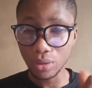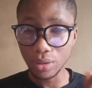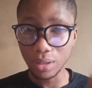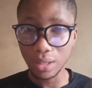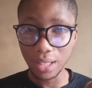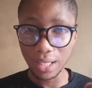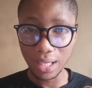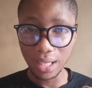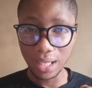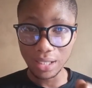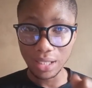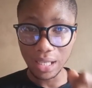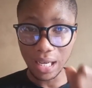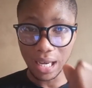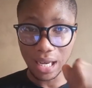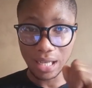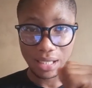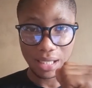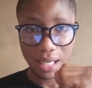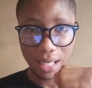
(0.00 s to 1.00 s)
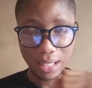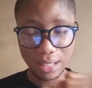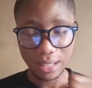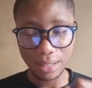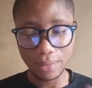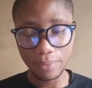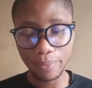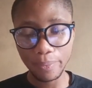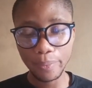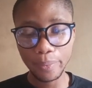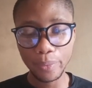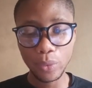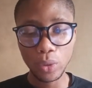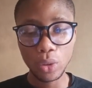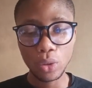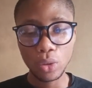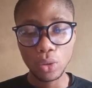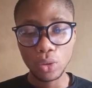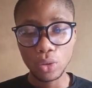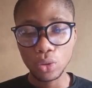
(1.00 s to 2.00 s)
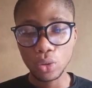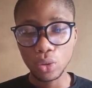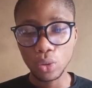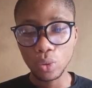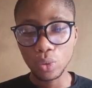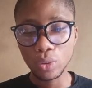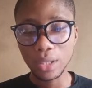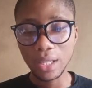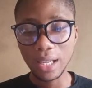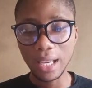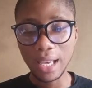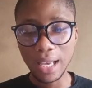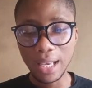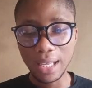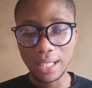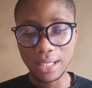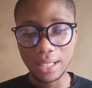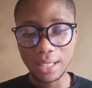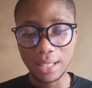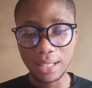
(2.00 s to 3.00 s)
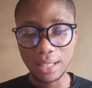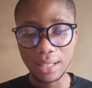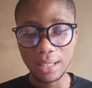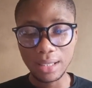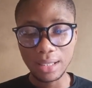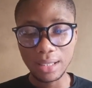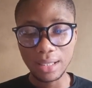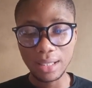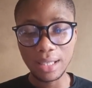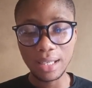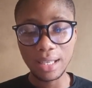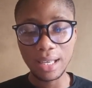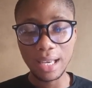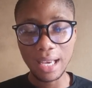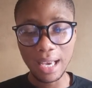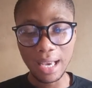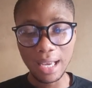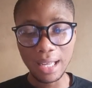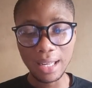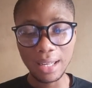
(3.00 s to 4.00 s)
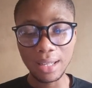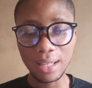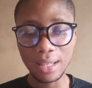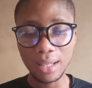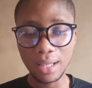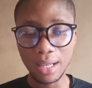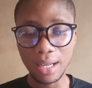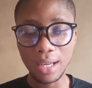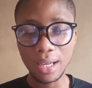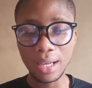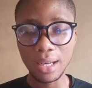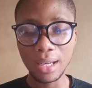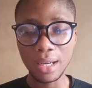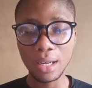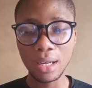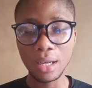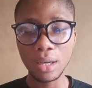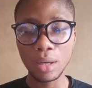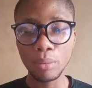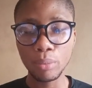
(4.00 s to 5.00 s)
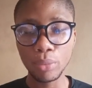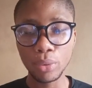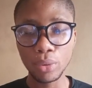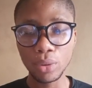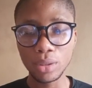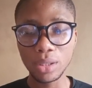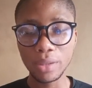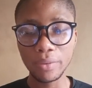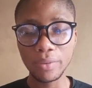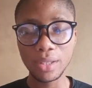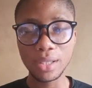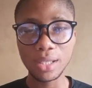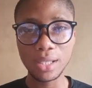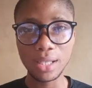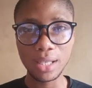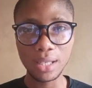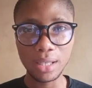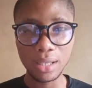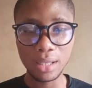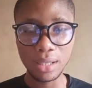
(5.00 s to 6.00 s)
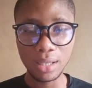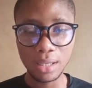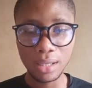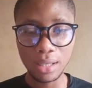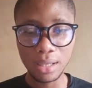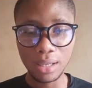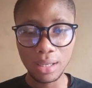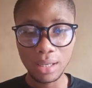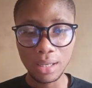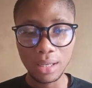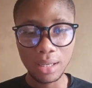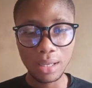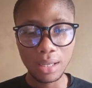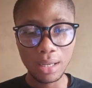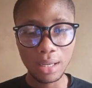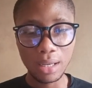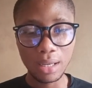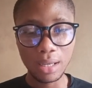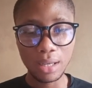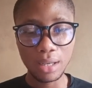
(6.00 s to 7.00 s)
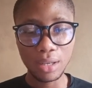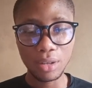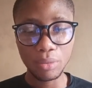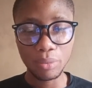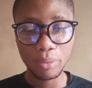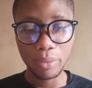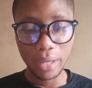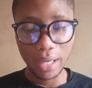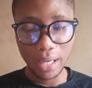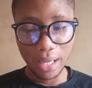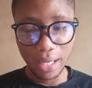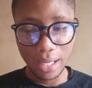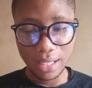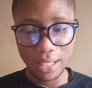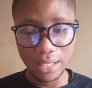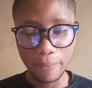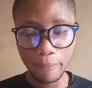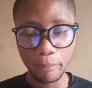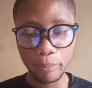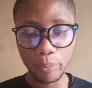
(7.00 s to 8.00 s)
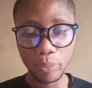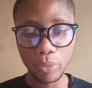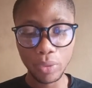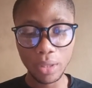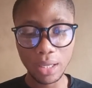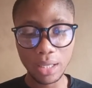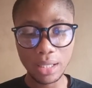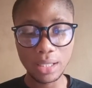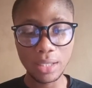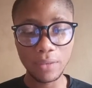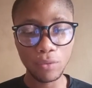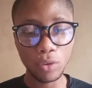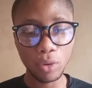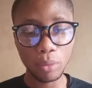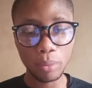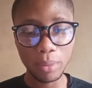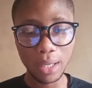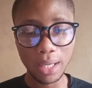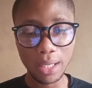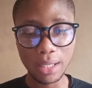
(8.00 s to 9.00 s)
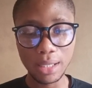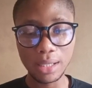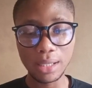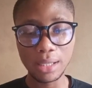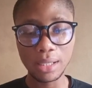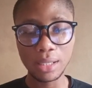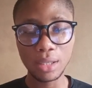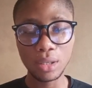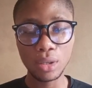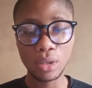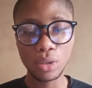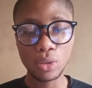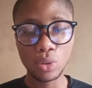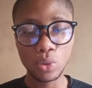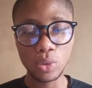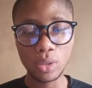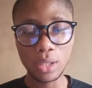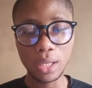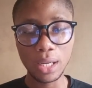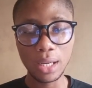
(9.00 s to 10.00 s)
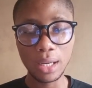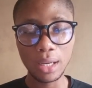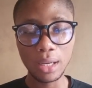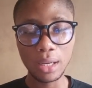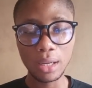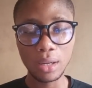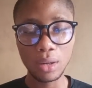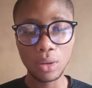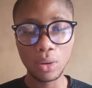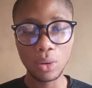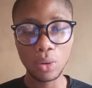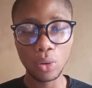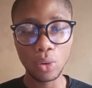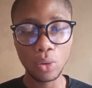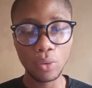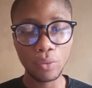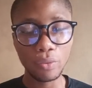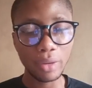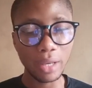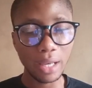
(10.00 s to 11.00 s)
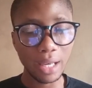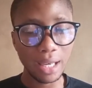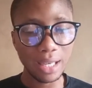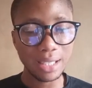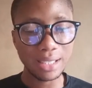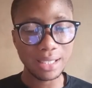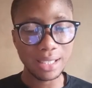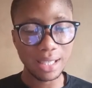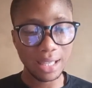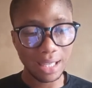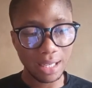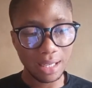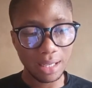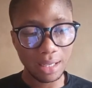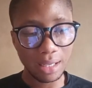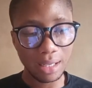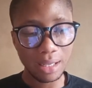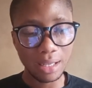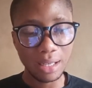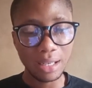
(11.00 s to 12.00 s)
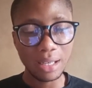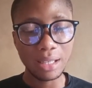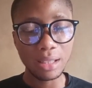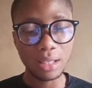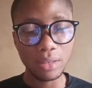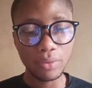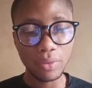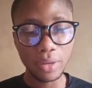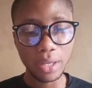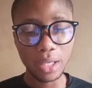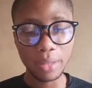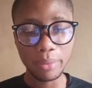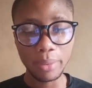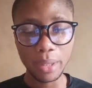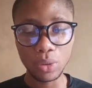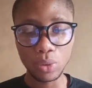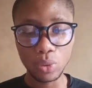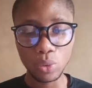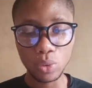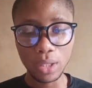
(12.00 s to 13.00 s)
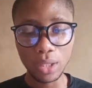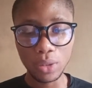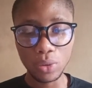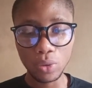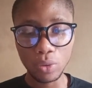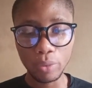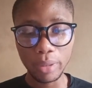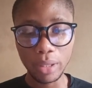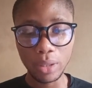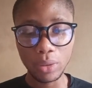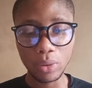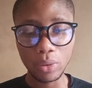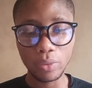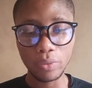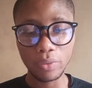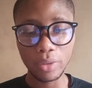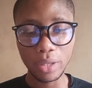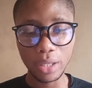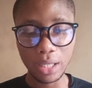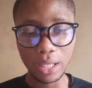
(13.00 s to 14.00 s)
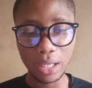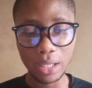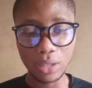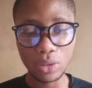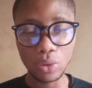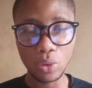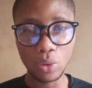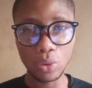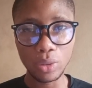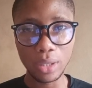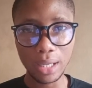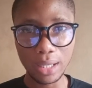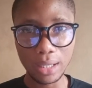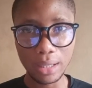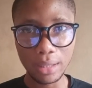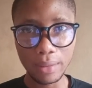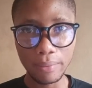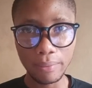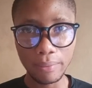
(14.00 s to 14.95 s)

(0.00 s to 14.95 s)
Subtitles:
layers at hand. So the end day productivity eggs is, the formula is total of eggs laid divided by total number of layers on hand